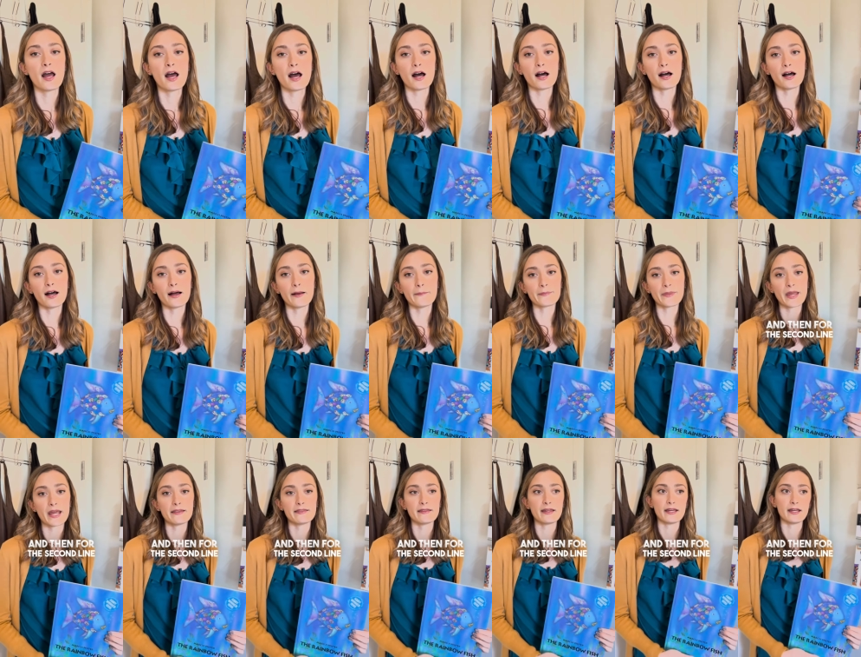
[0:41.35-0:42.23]
Um,
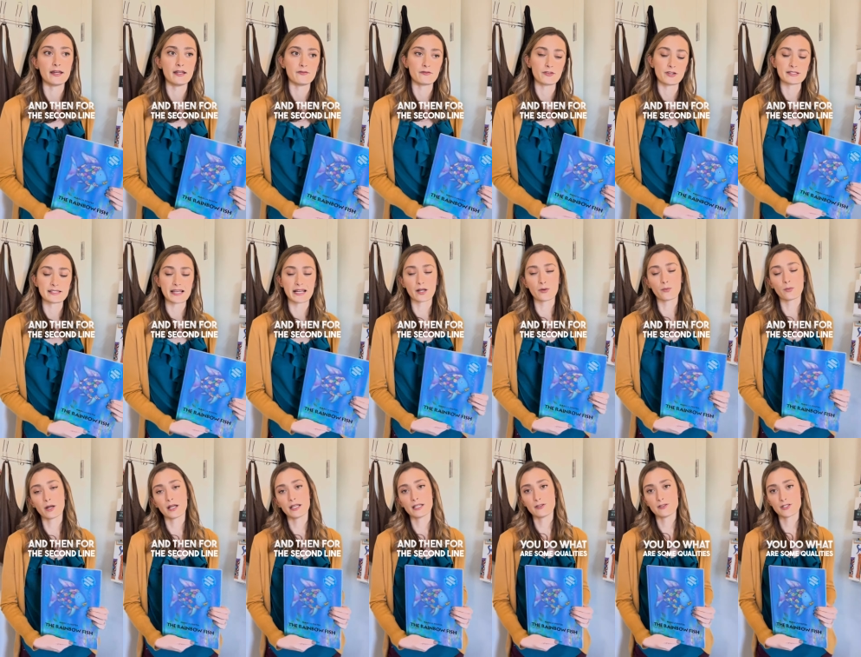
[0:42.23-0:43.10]
and then for the second
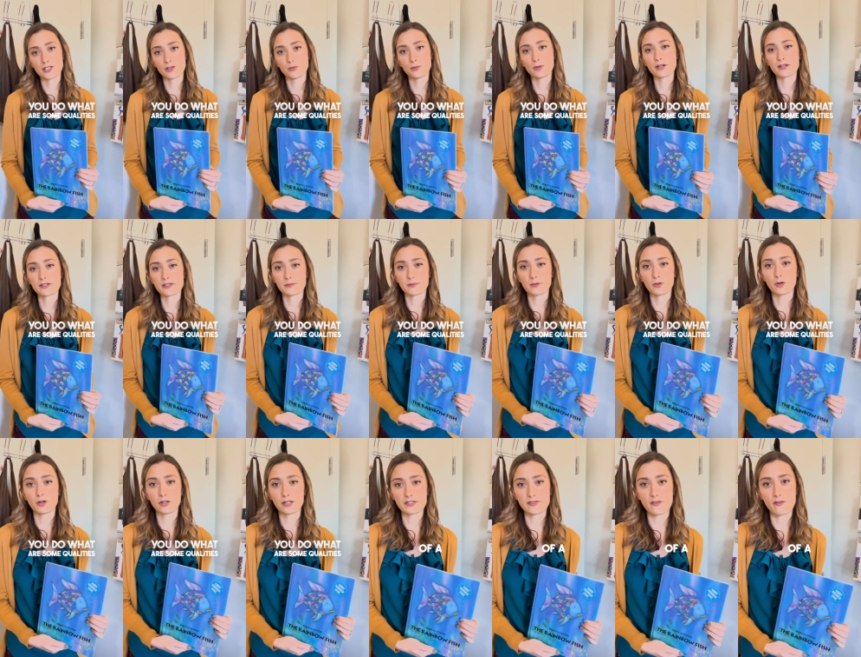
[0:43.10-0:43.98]
one, you do what are some
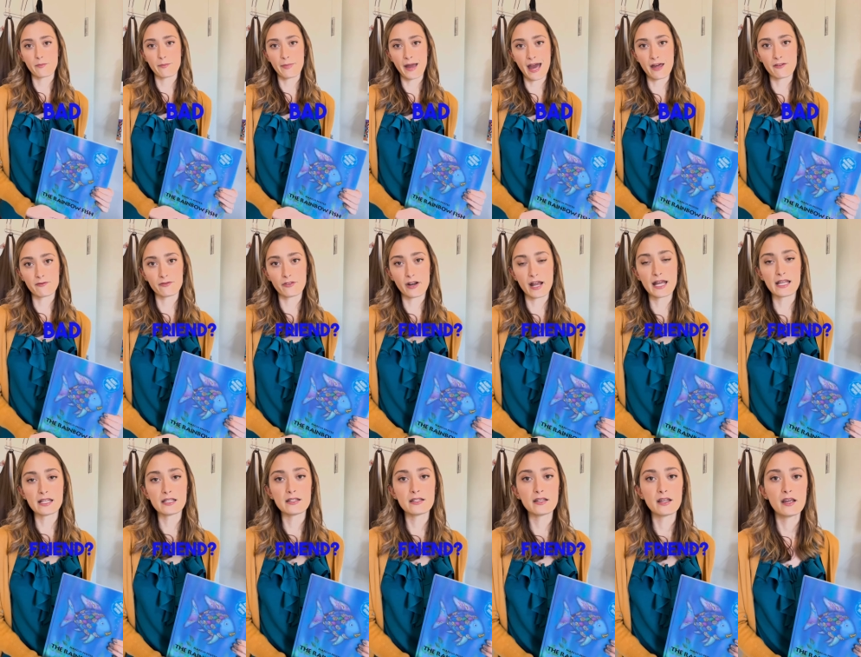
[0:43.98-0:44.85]
qualities of a bad
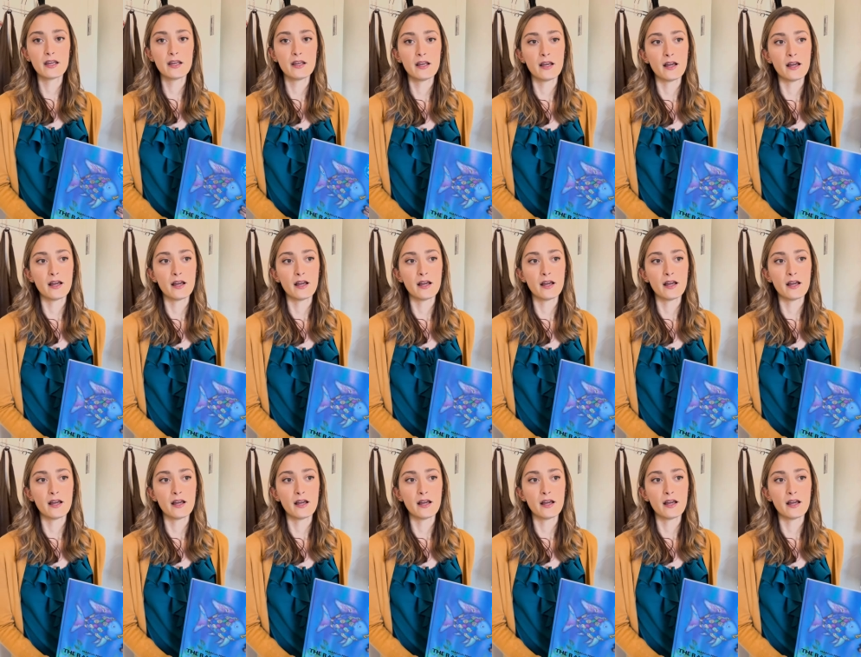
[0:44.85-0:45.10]
friend?